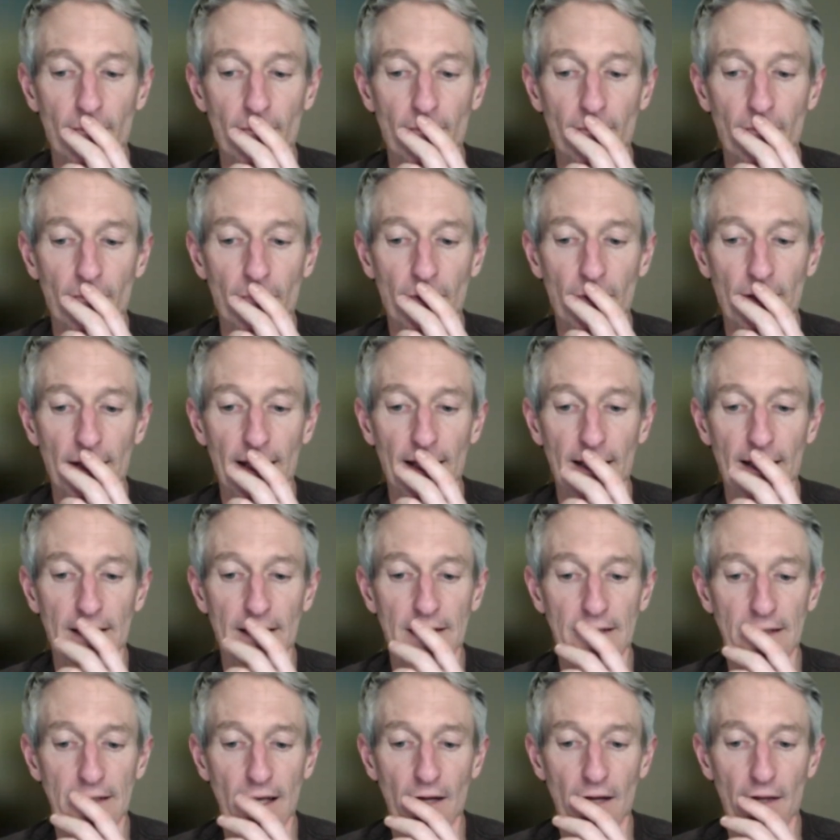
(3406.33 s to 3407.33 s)
But
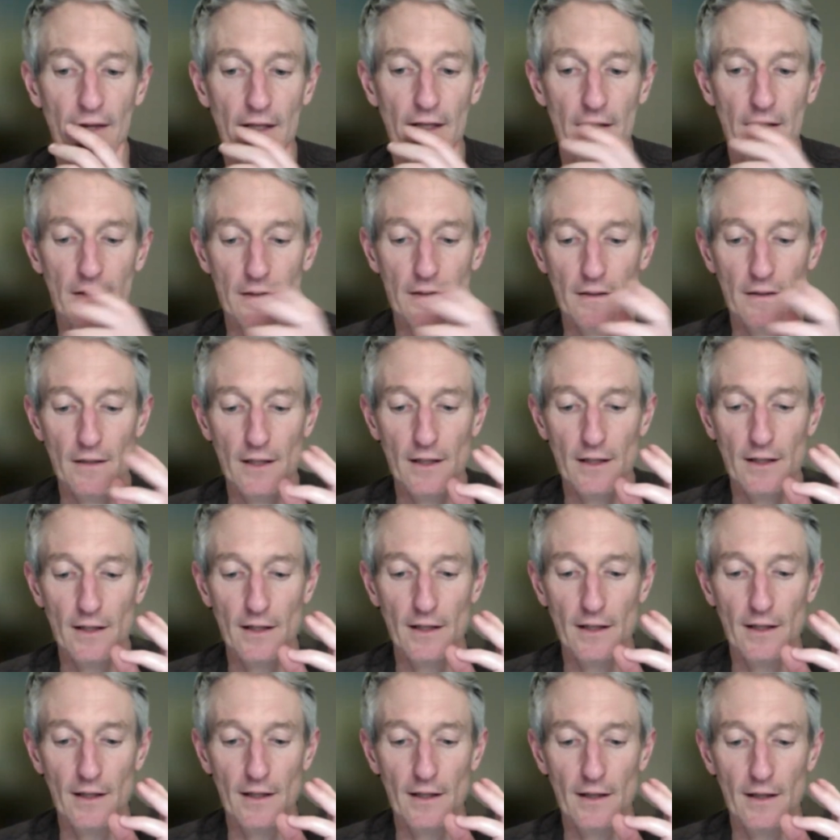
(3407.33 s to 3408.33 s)
yes, I think
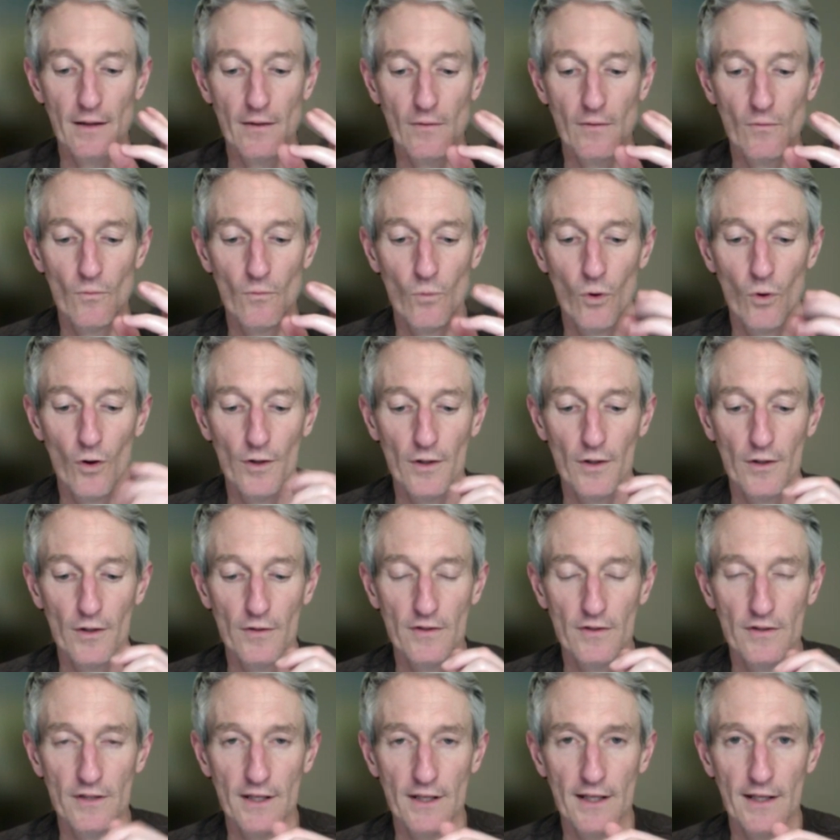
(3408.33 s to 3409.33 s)
what you
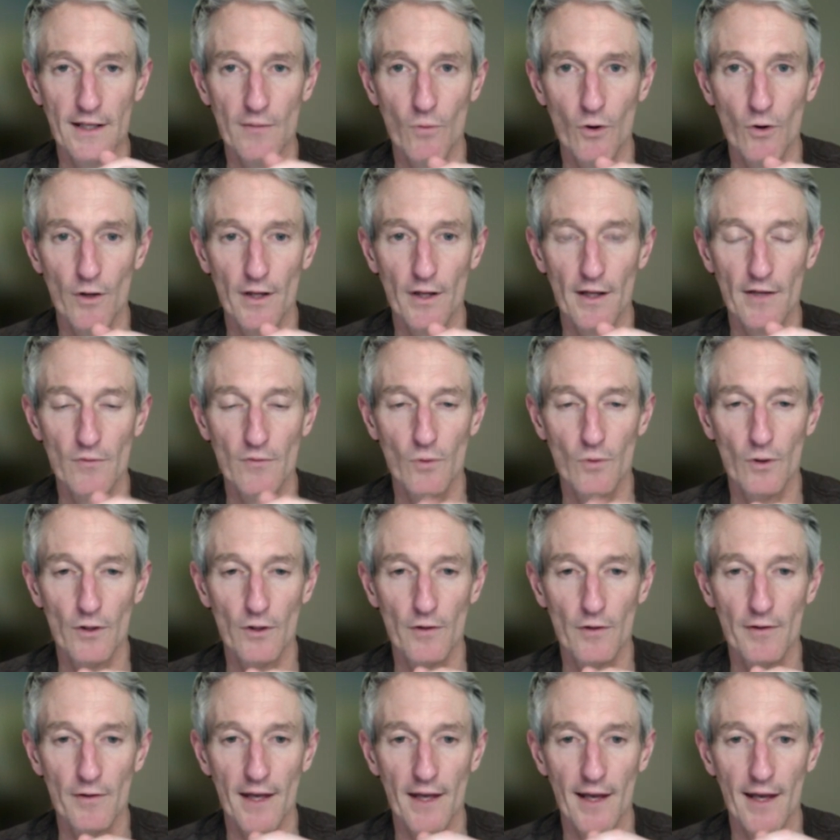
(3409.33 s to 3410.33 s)
see is what you
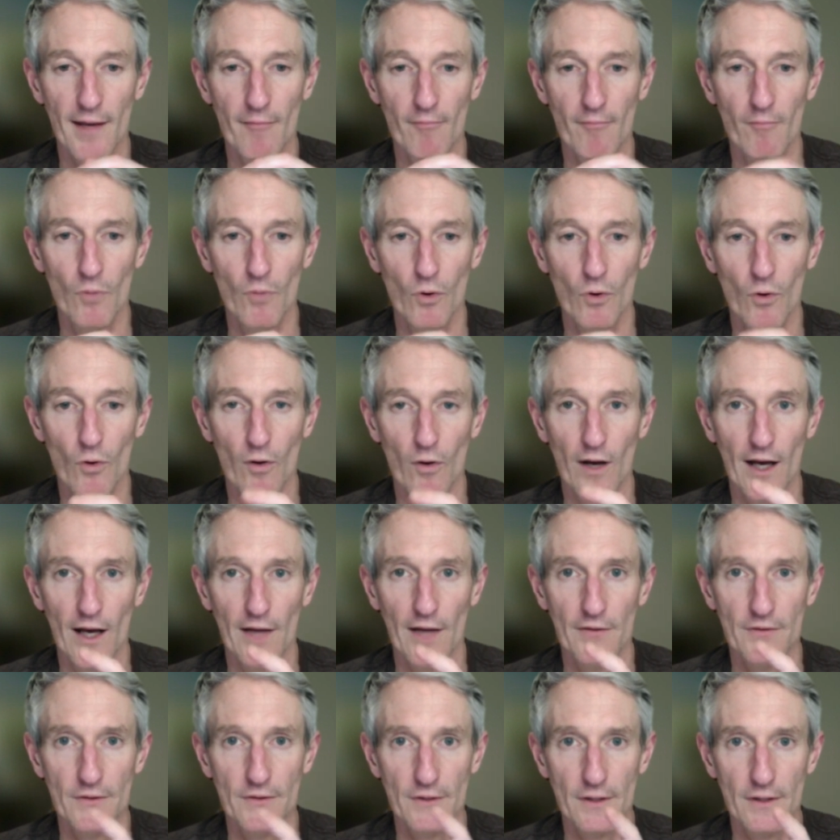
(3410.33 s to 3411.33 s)
get more
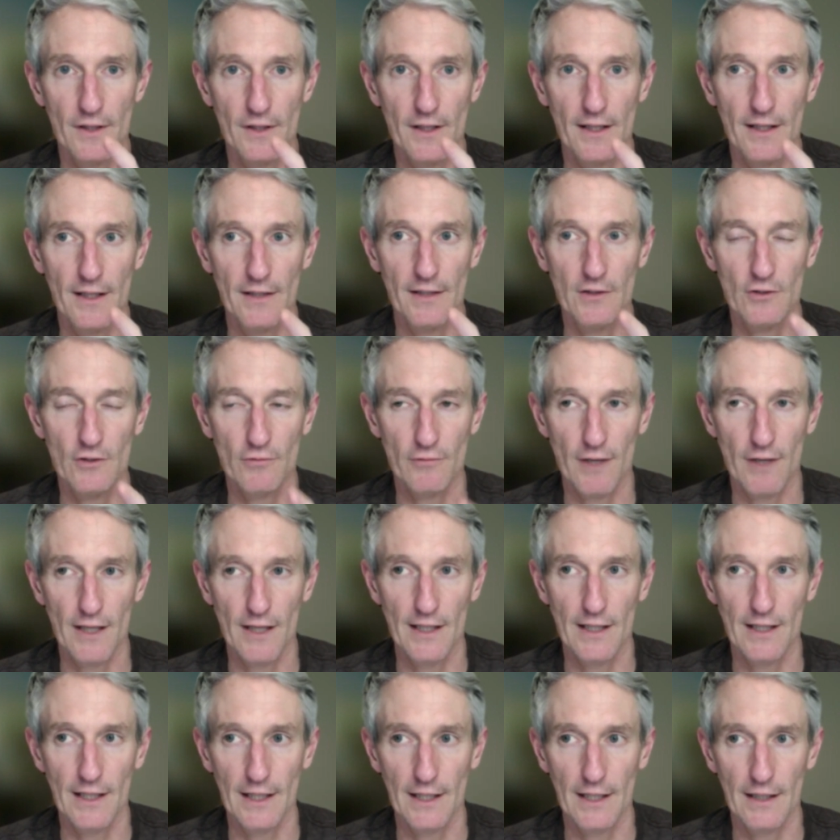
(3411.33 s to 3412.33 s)
as a
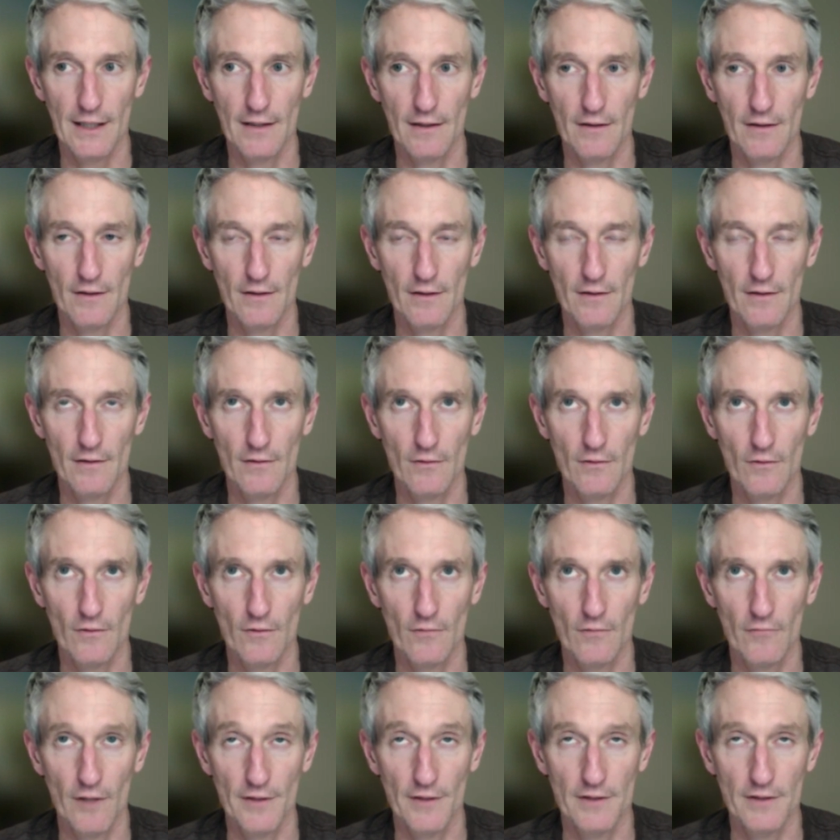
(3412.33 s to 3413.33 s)
trainee
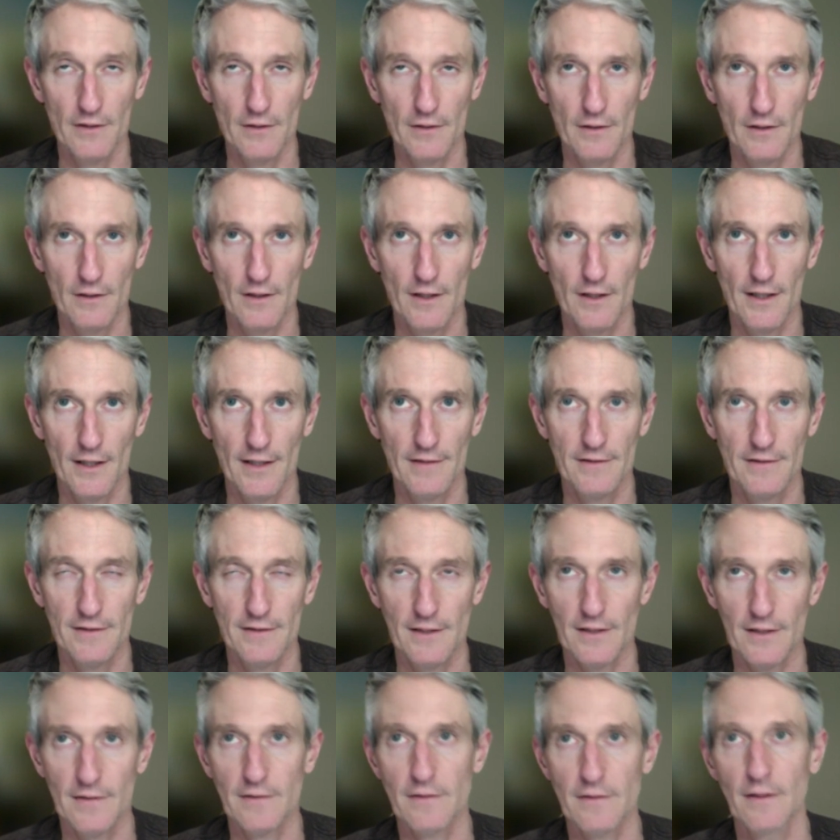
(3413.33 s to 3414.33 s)
resident
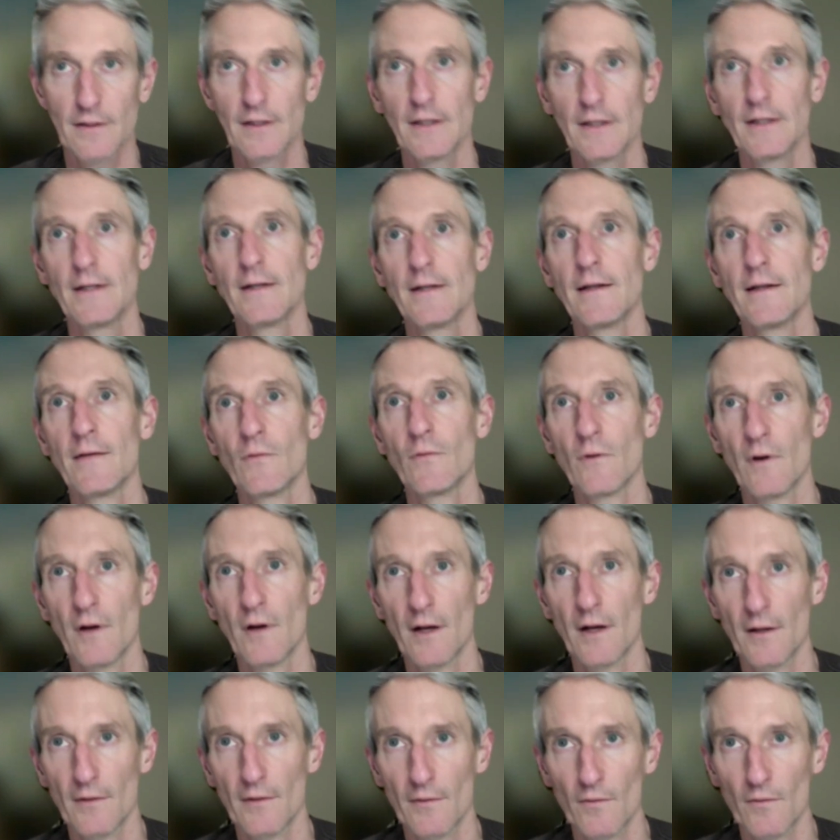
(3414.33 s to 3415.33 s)
anaesthetist
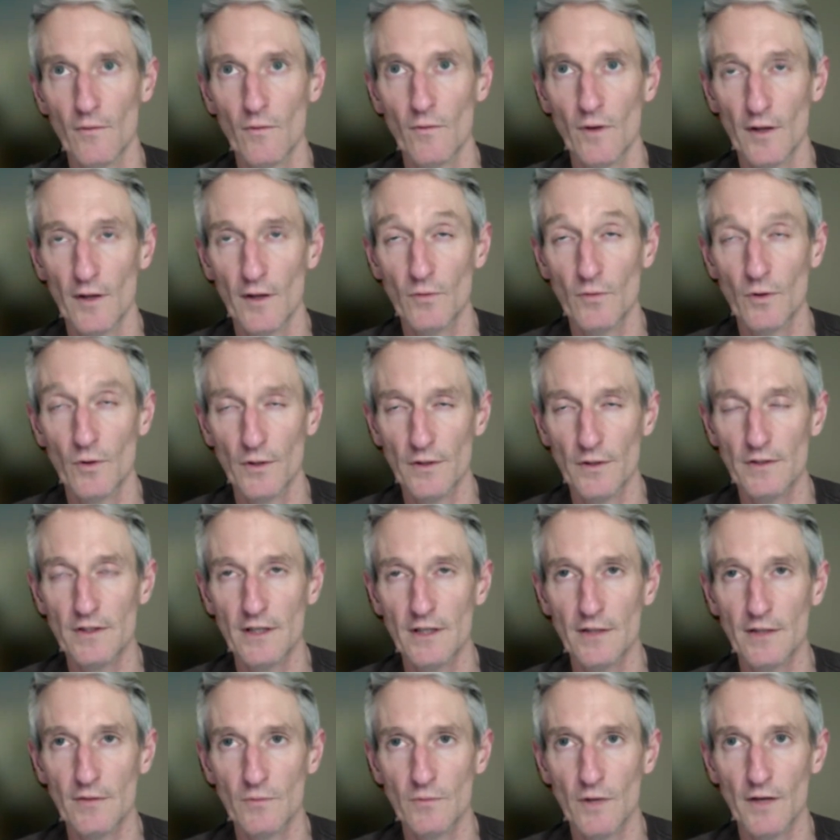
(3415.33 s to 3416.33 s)
is what you
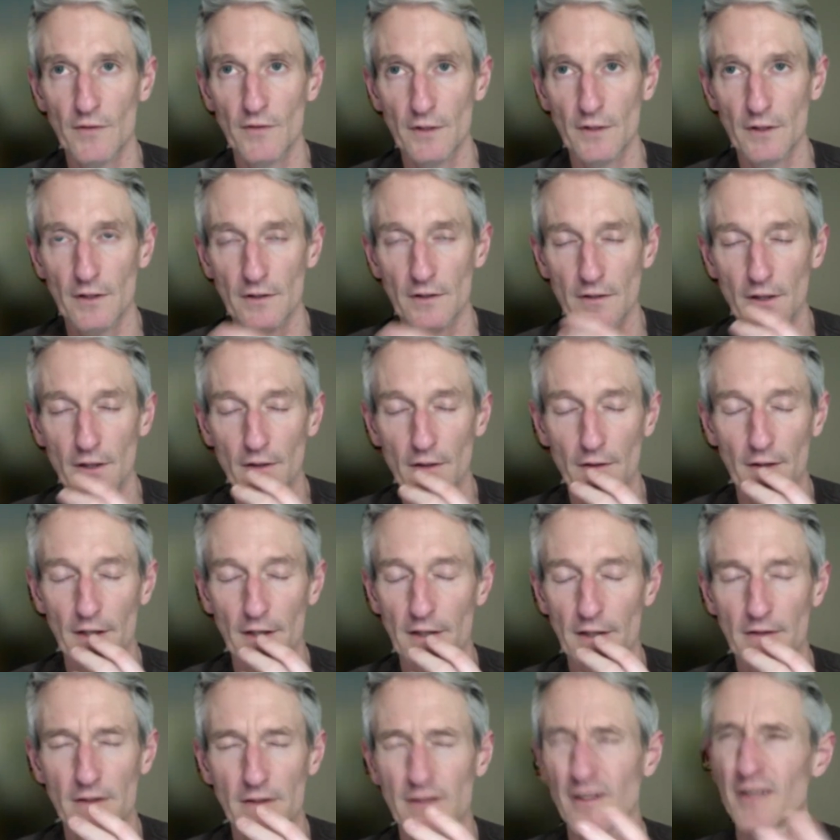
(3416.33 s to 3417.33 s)
see as a consultant
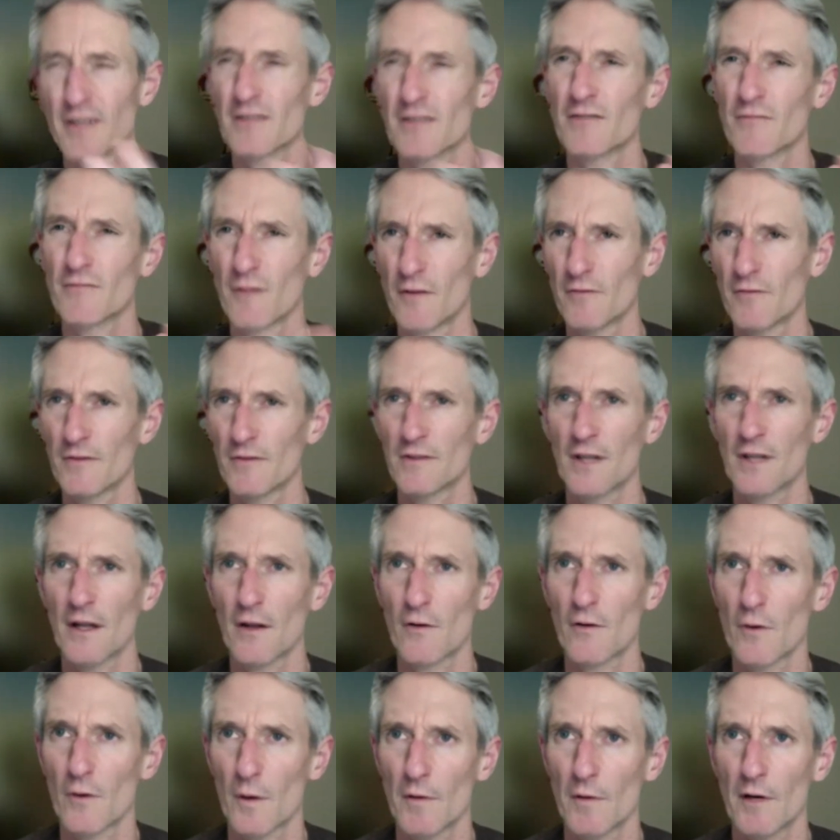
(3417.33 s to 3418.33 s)
anaesthetist. I don't
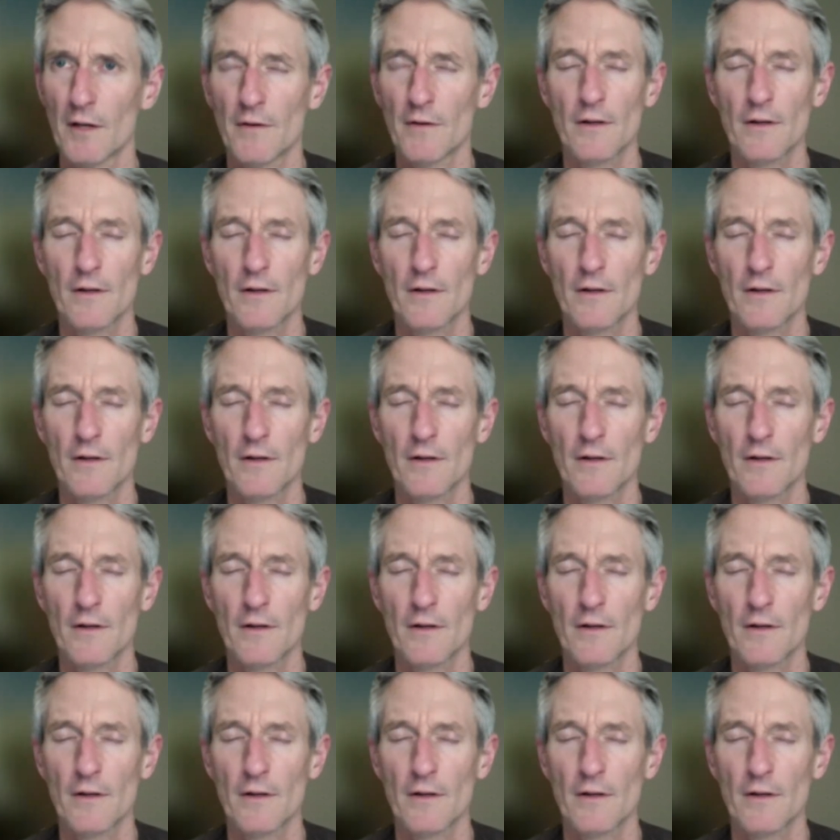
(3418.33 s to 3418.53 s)
know.